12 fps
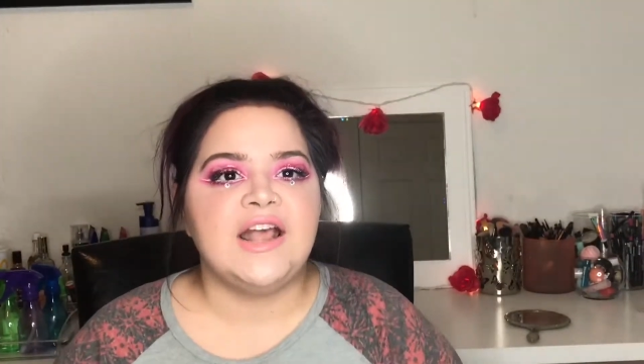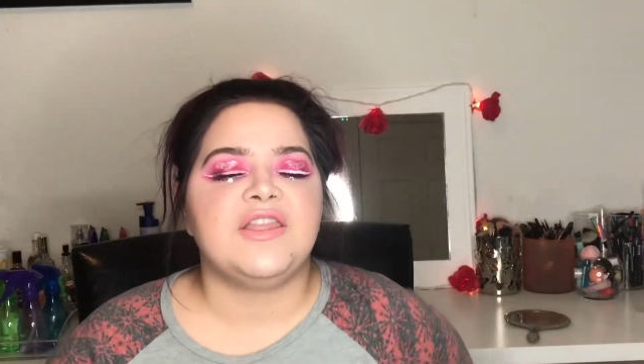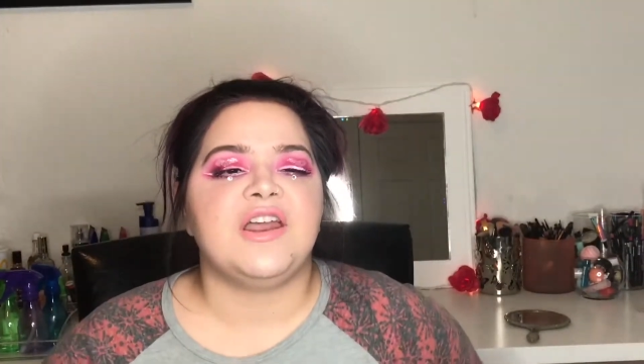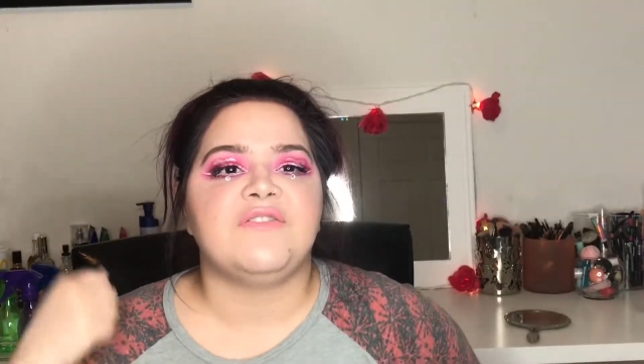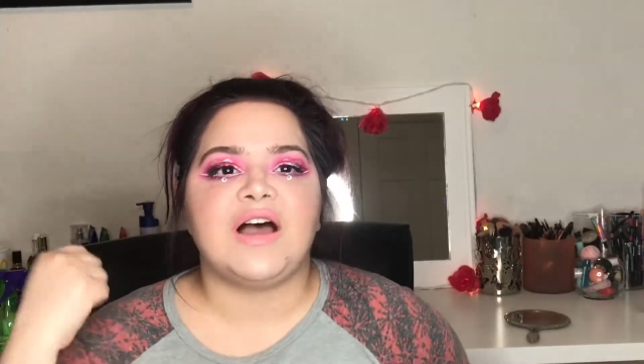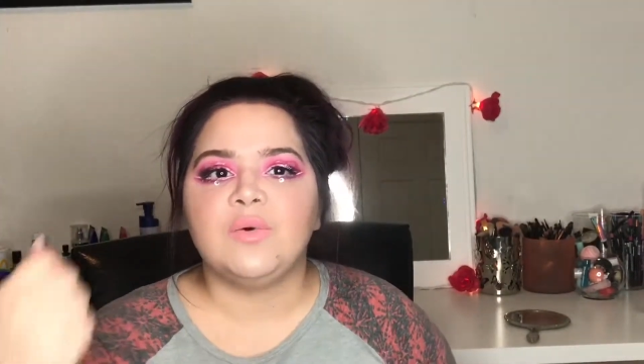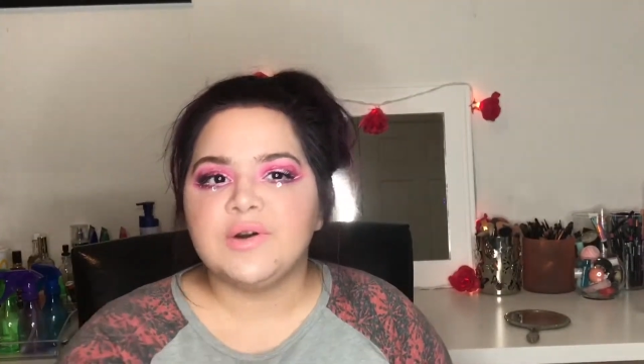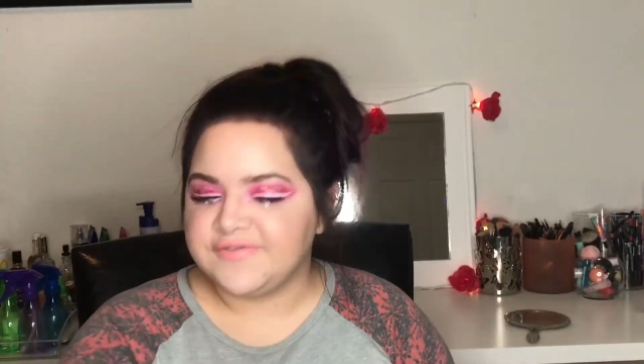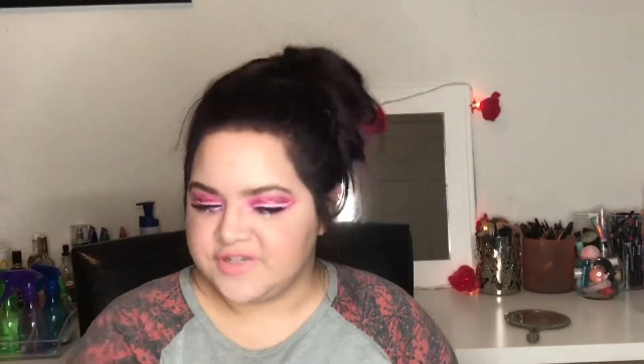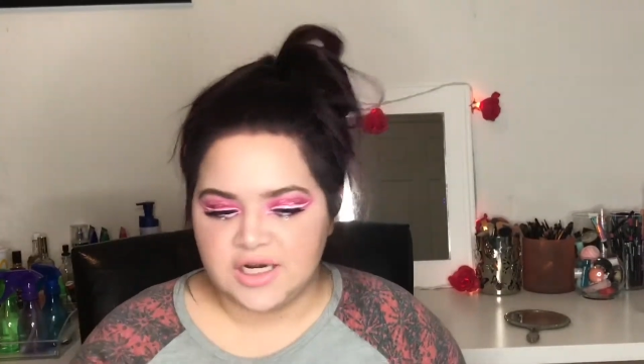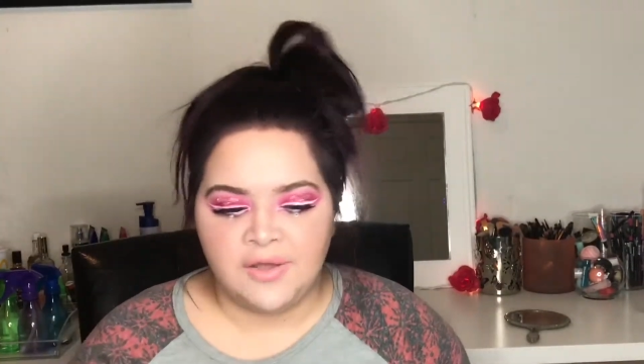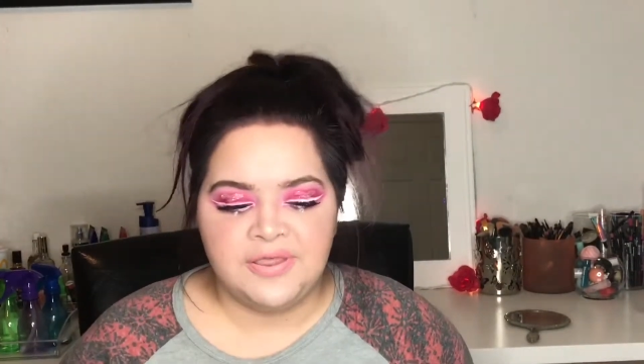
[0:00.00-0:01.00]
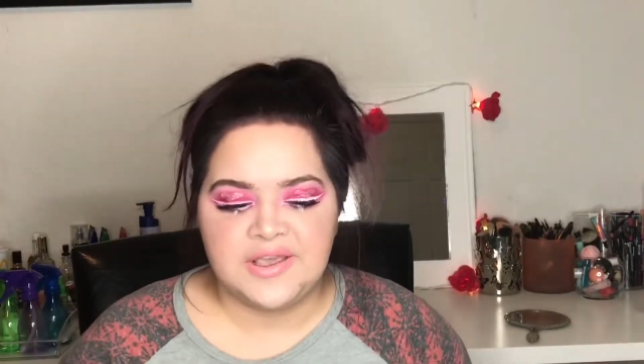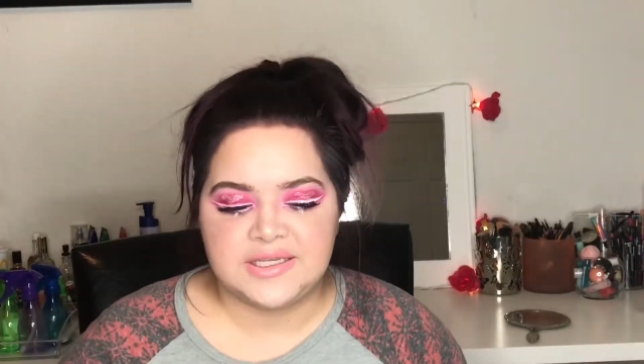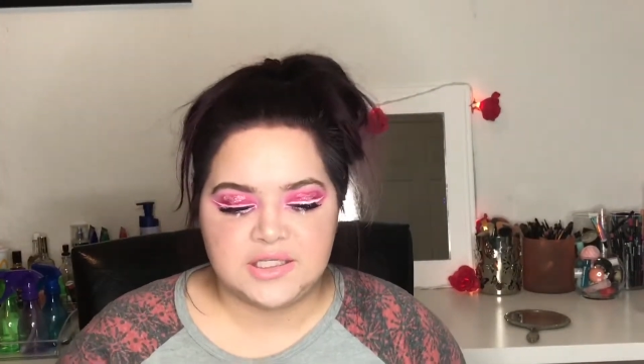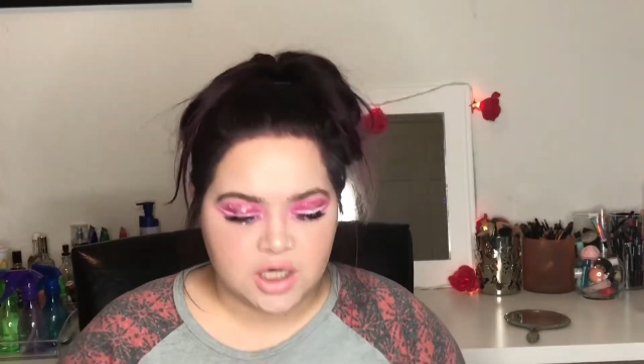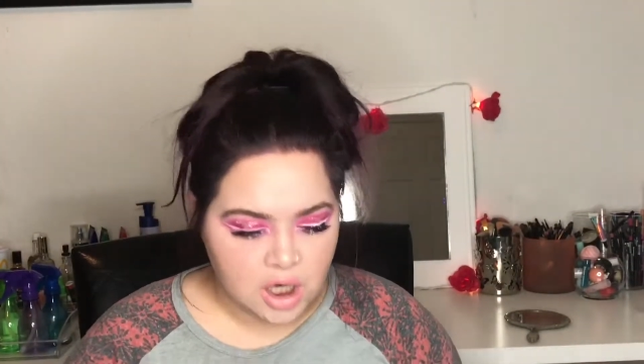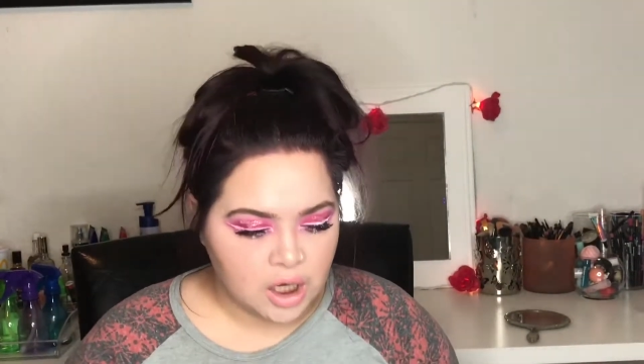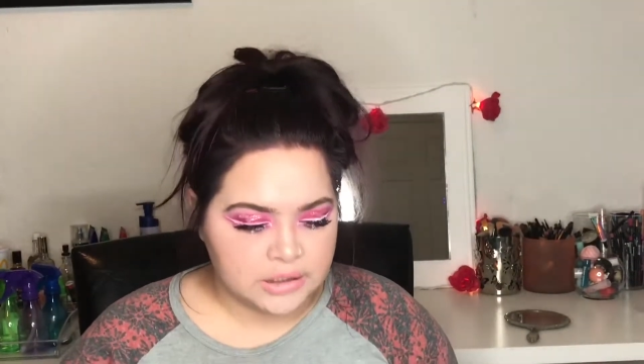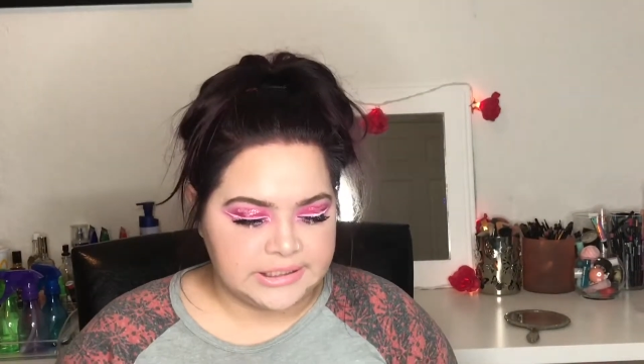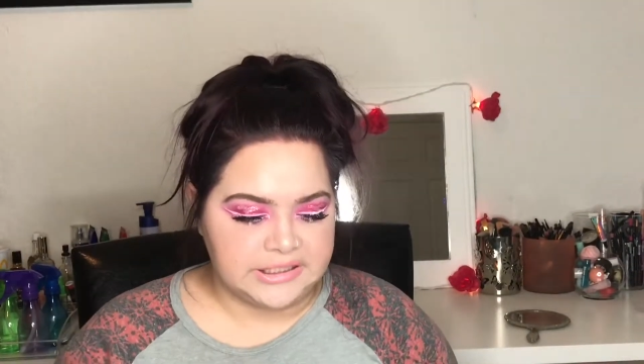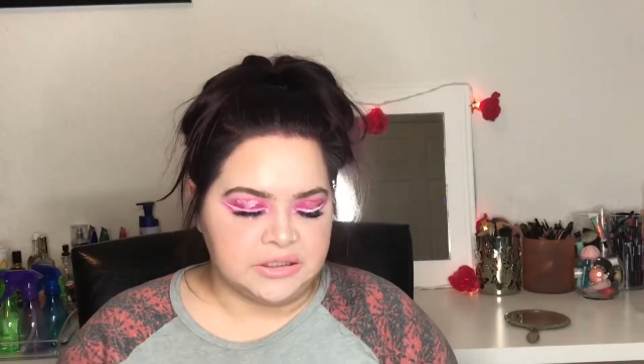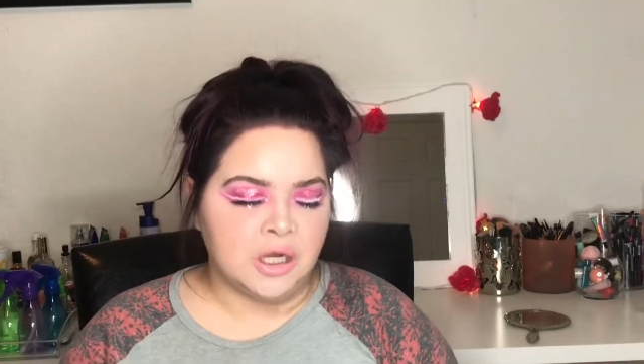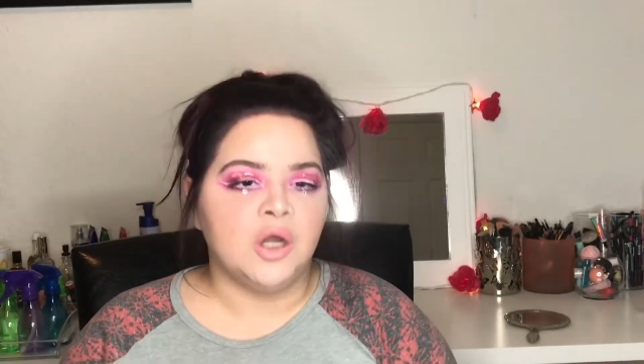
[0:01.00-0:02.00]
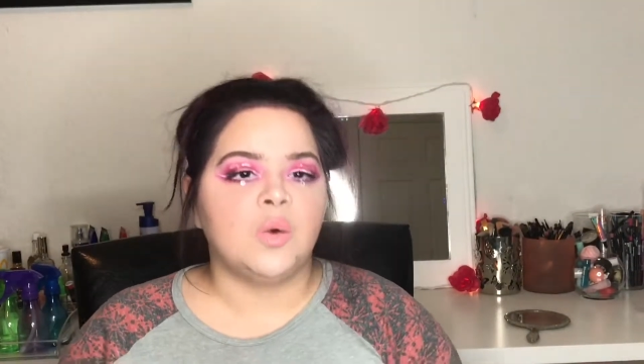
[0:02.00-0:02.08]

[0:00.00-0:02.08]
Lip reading: that if I would have done this talking,